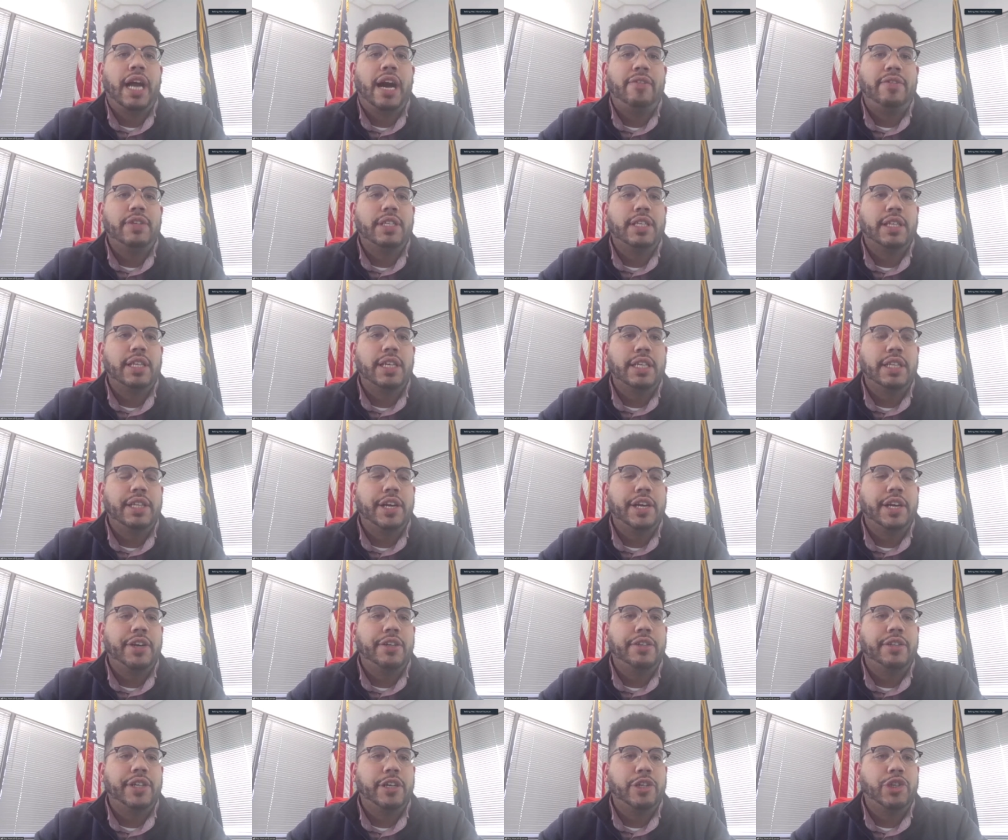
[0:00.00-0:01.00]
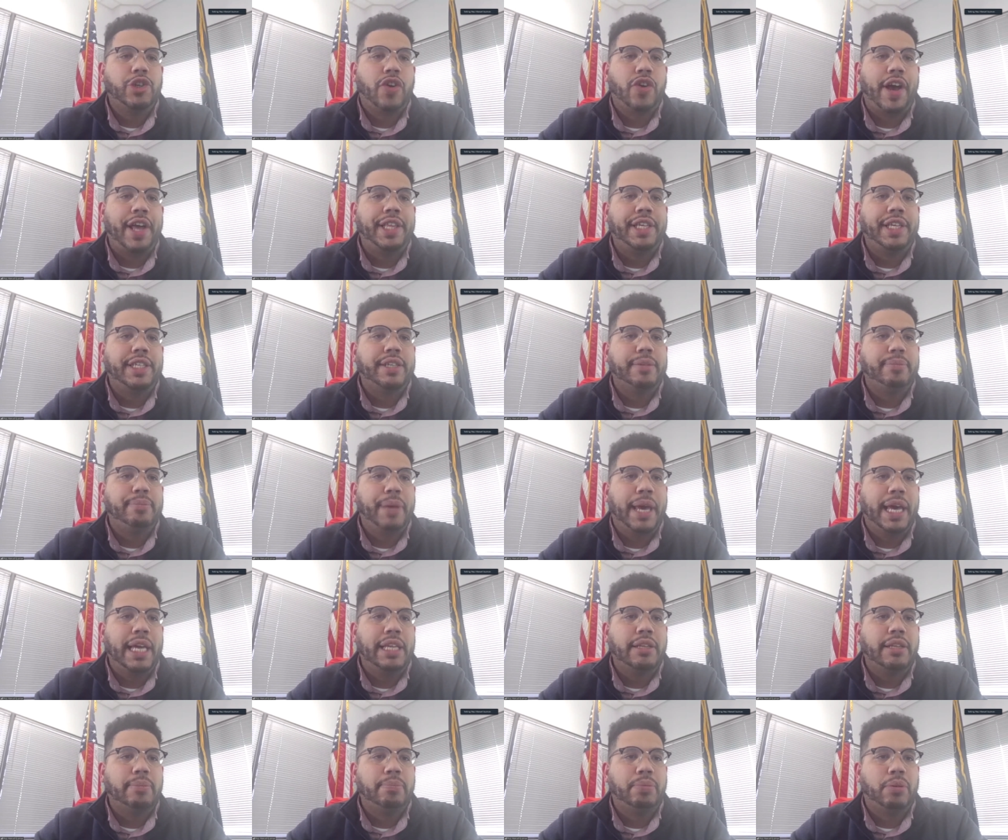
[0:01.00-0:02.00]
Obviously they're they're trying to
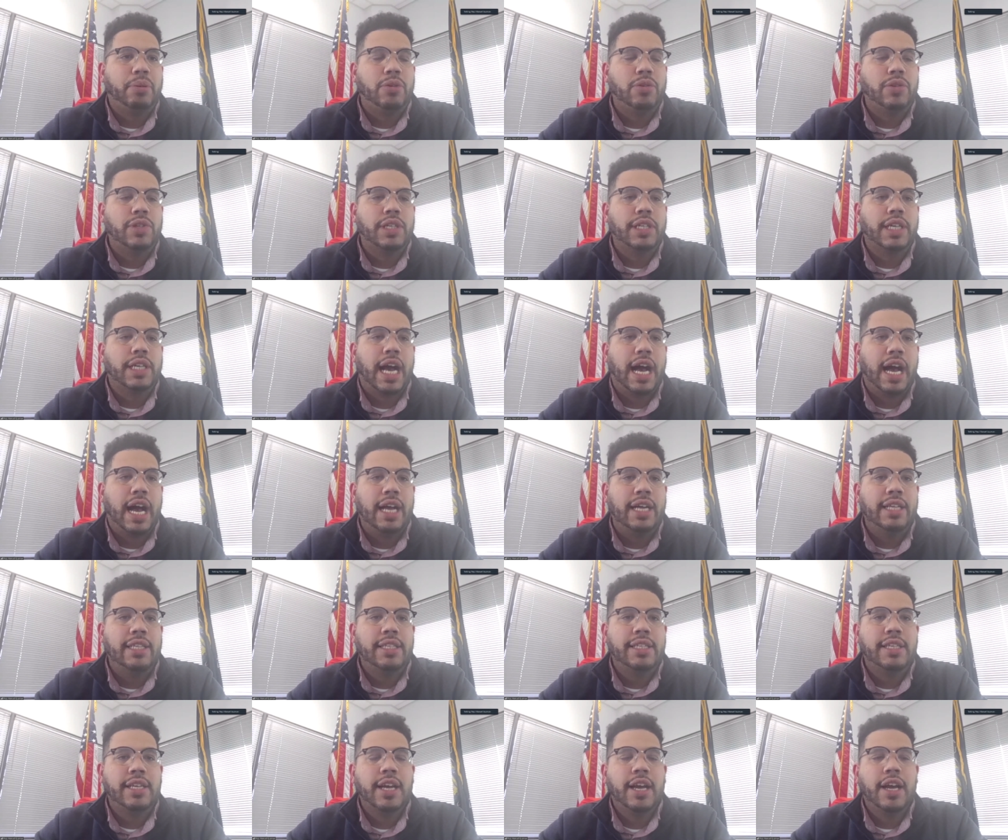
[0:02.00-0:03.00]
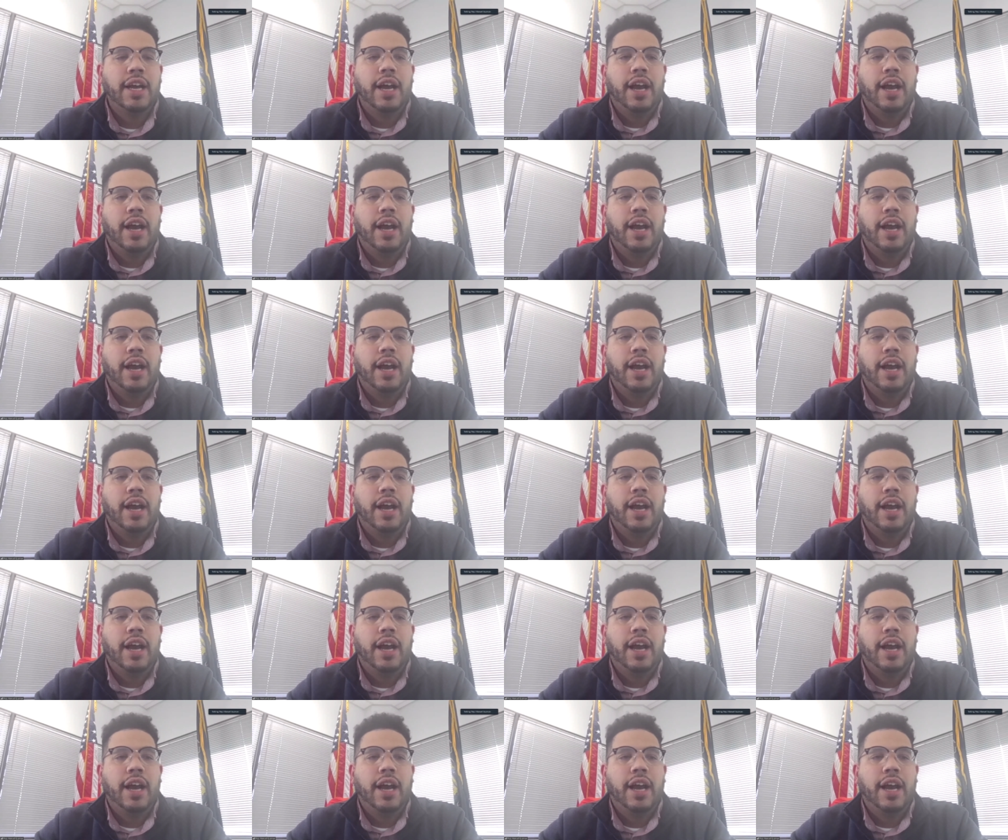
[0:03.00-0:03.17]
debate the pros and cons